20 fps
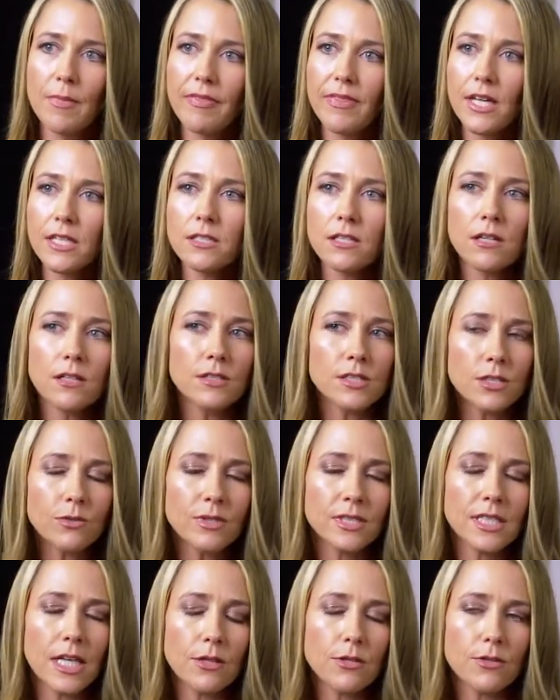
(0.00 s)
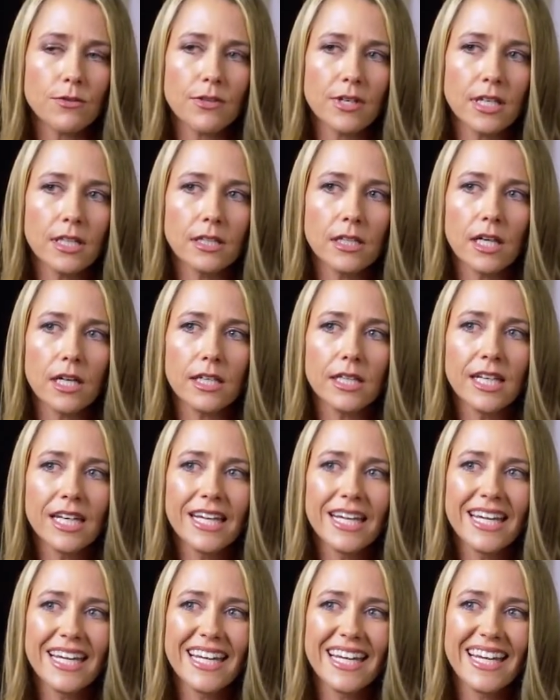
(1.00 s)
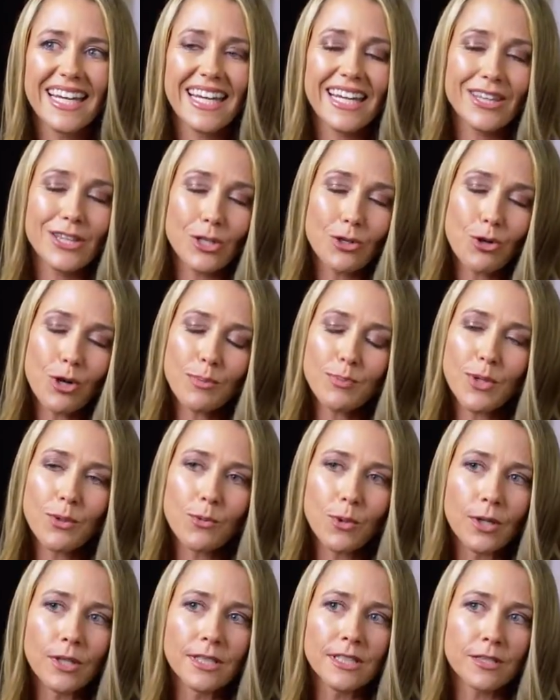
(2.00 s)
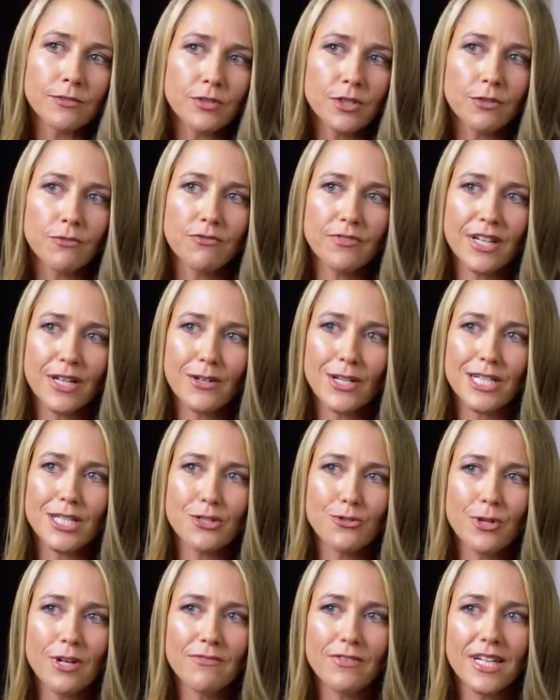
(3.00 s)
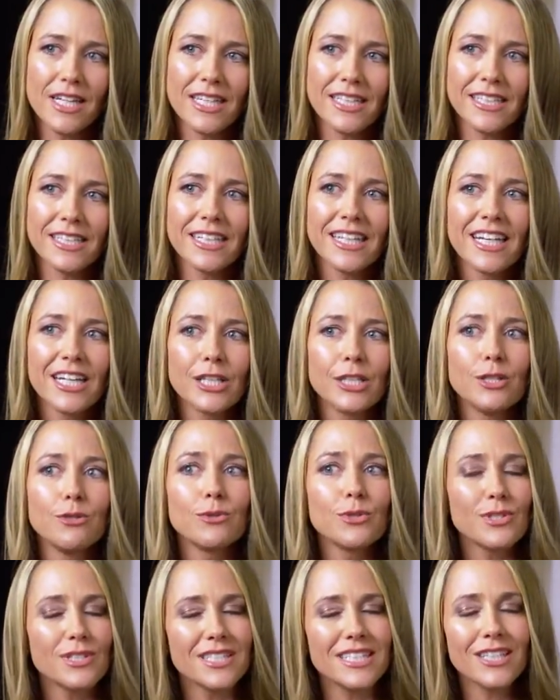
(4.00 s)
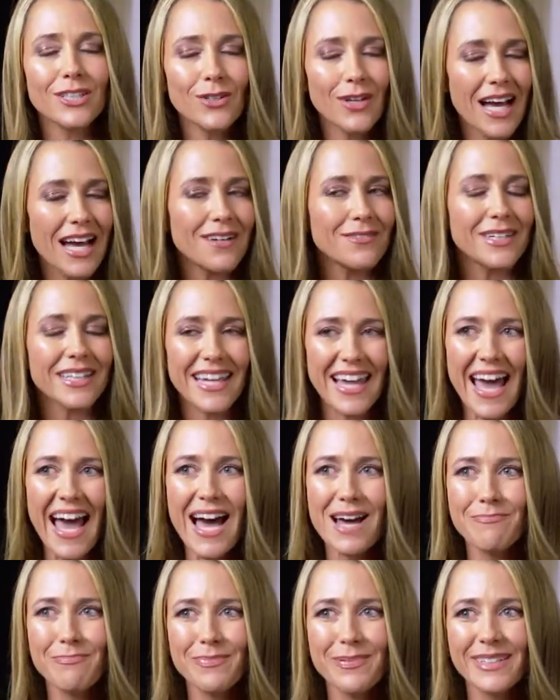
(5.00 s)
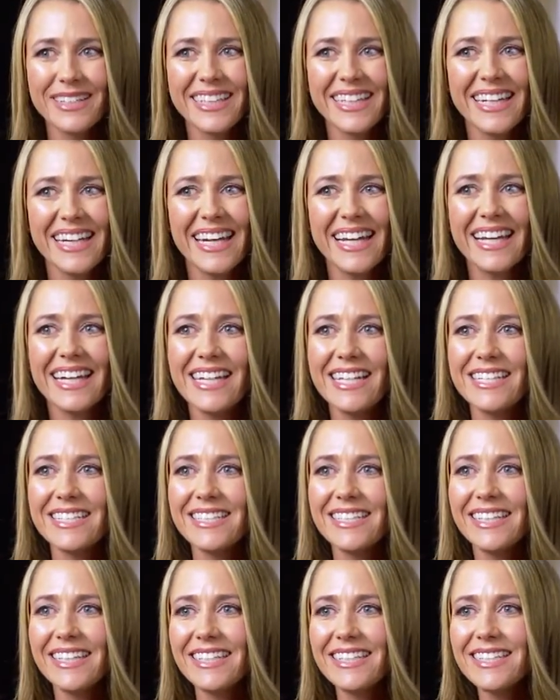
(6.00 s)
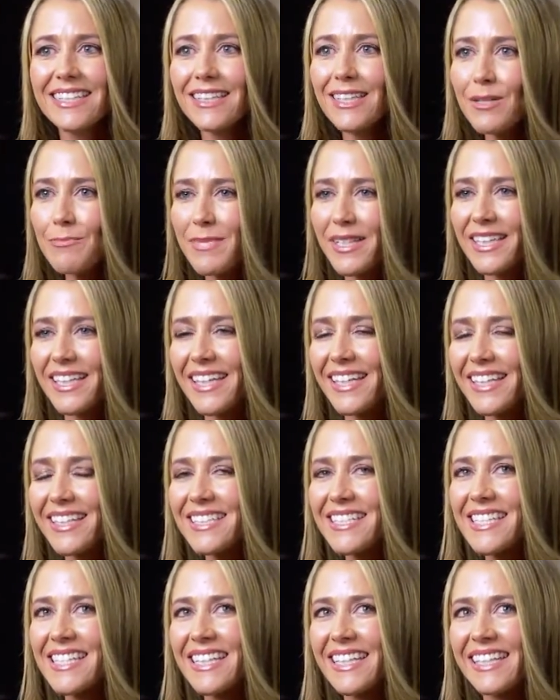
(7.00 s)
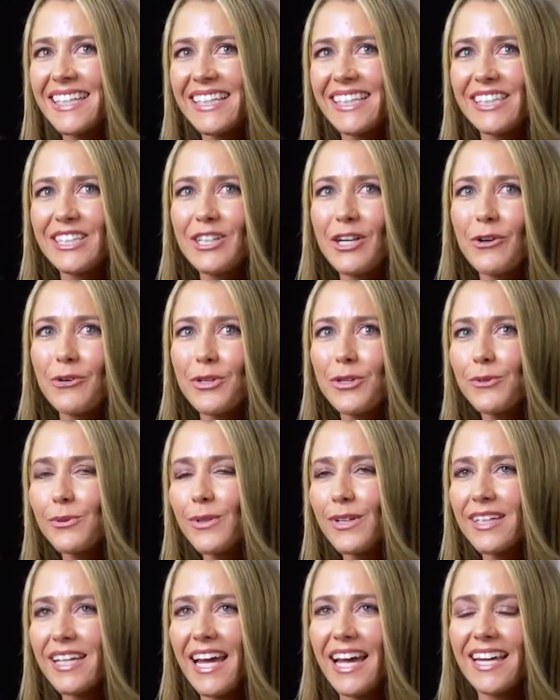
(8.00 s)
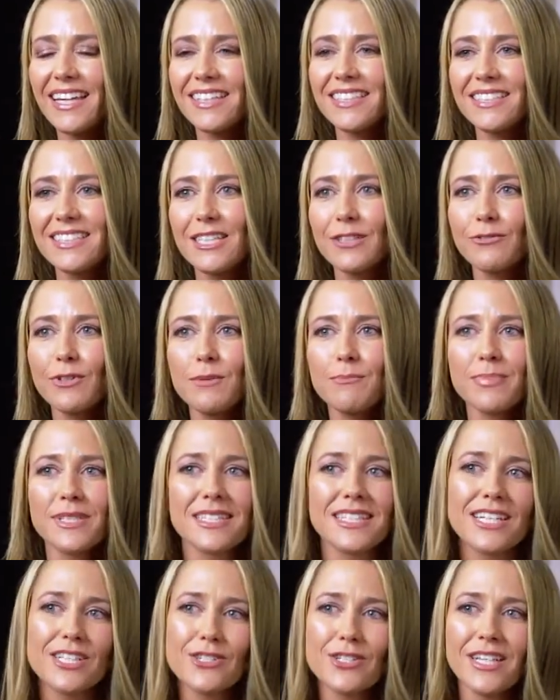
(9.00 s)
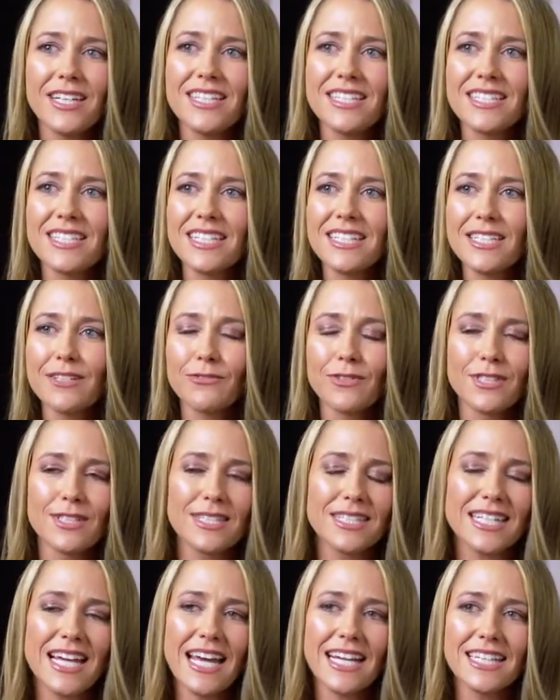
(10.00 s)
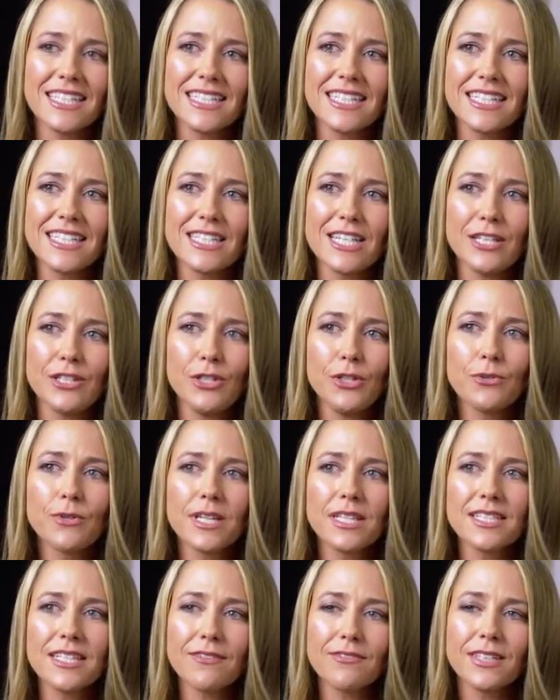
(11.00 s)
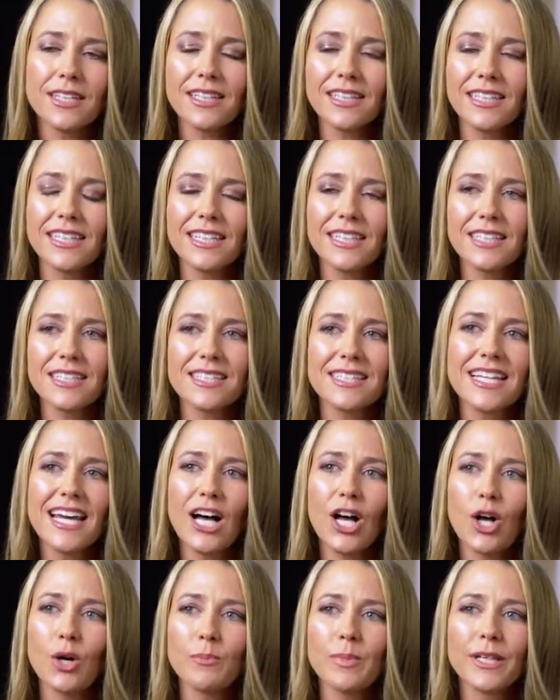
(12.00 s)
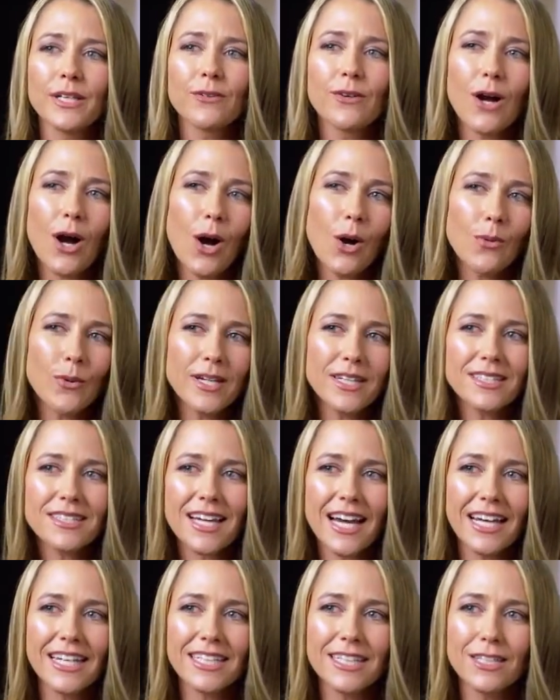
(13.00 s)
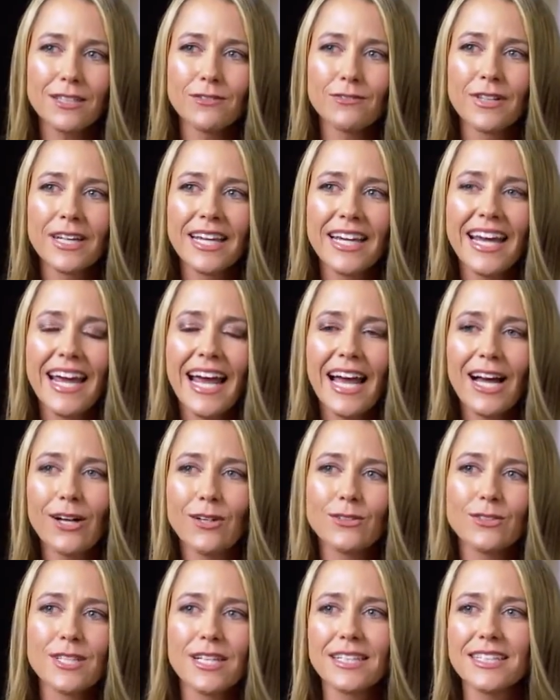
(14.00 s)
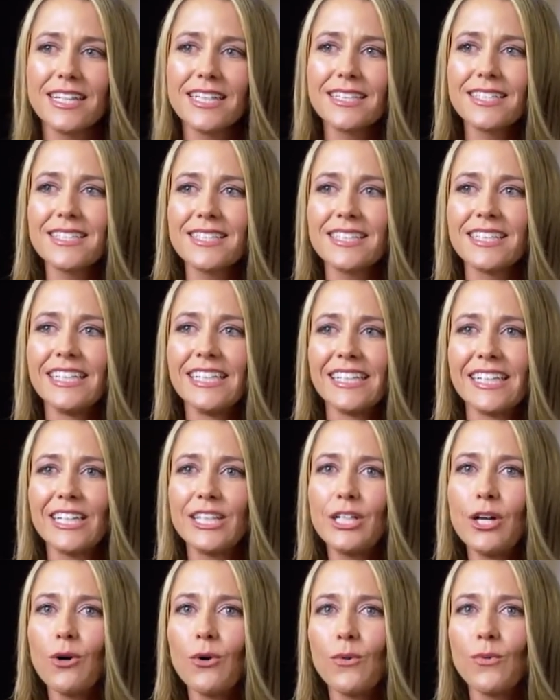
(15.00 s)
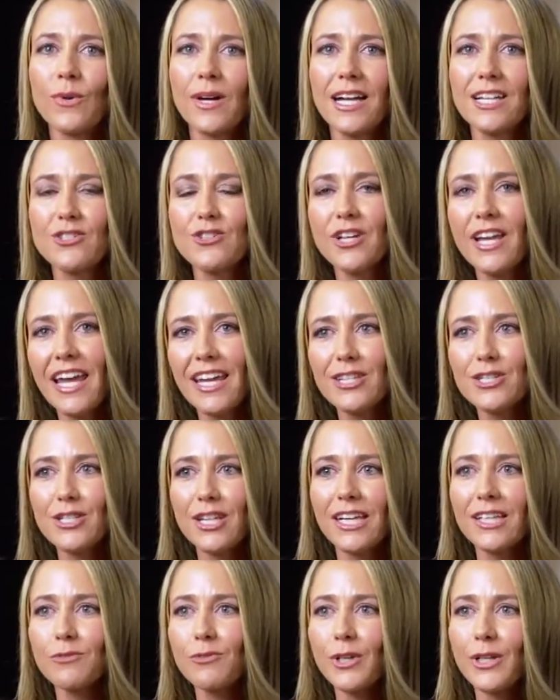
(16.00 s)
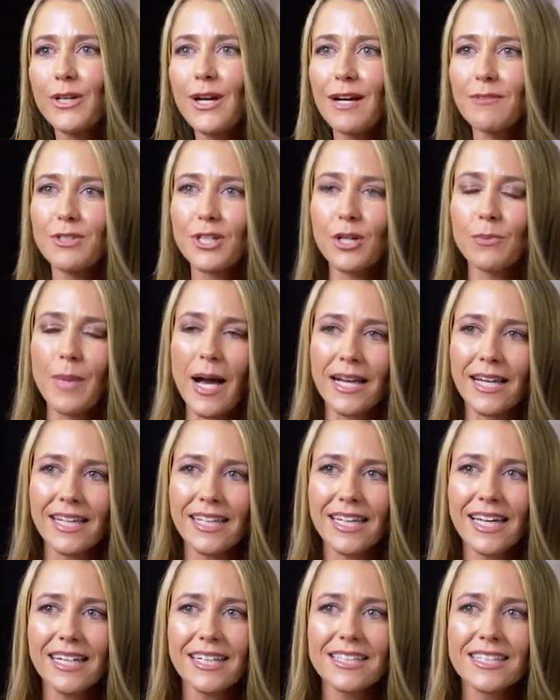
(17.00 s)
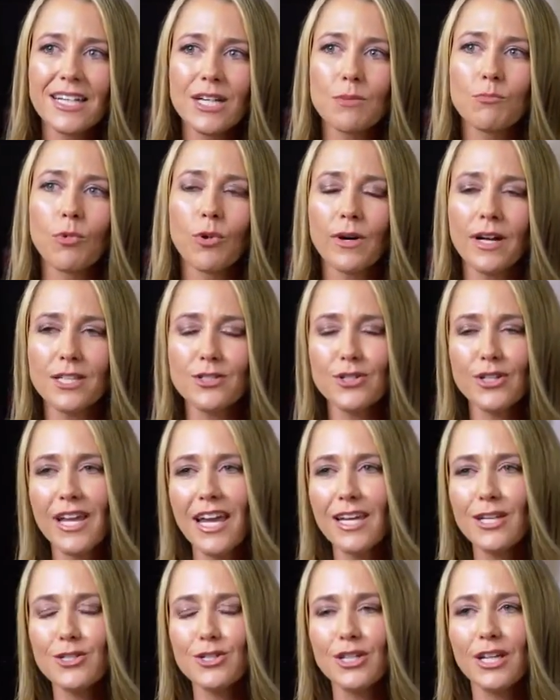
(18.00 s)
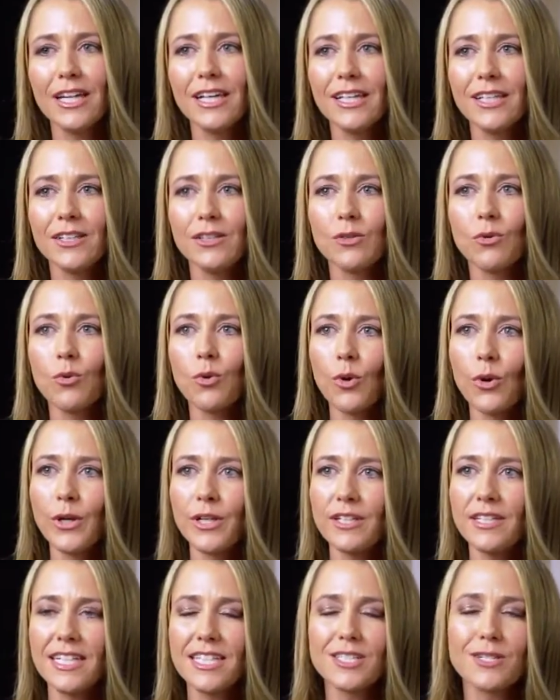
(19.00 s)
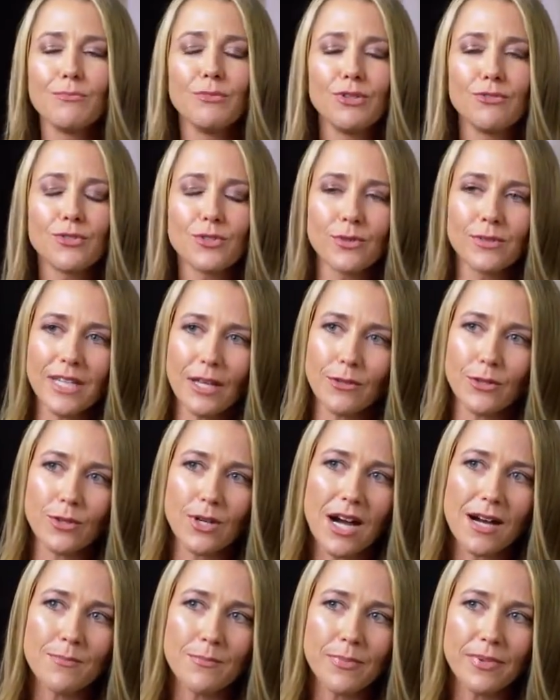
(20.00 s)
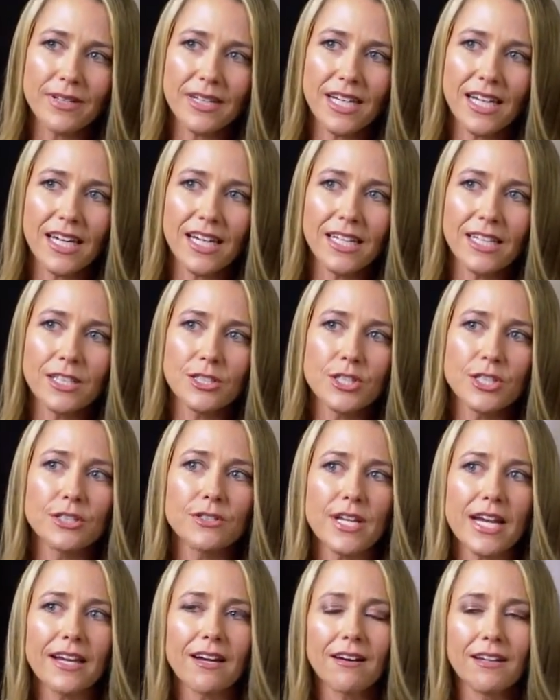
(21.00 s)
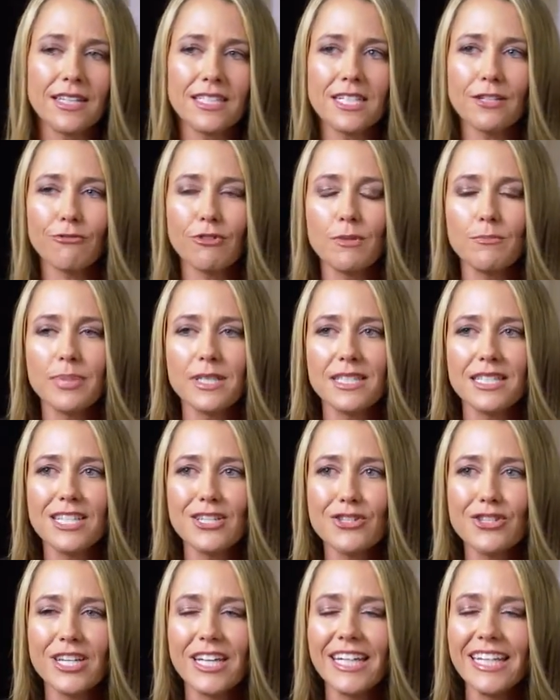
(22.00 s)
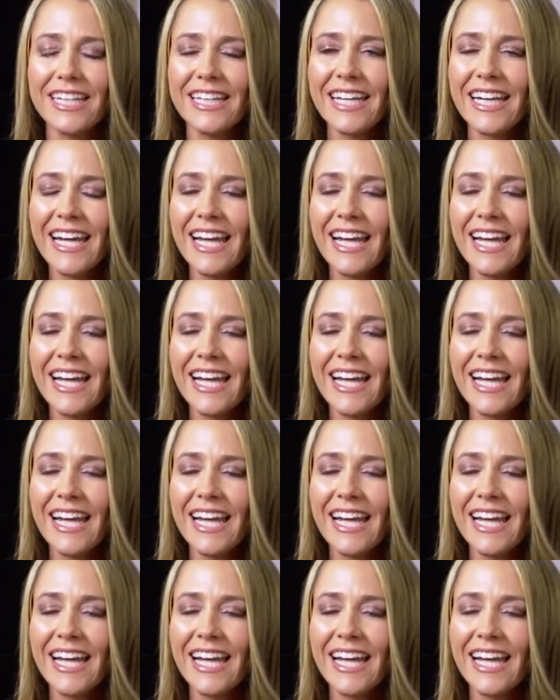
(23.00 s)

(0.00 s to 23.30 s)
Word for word: And that's also another thing that in the corporate world, if you're very driven, you still have a cap and it's limited you know, you look at different positions and different statuses and you can definitely excel, but you're always kind of held to this, you know, education where you have to go back and get more education or you need to move to another company to take on a different position.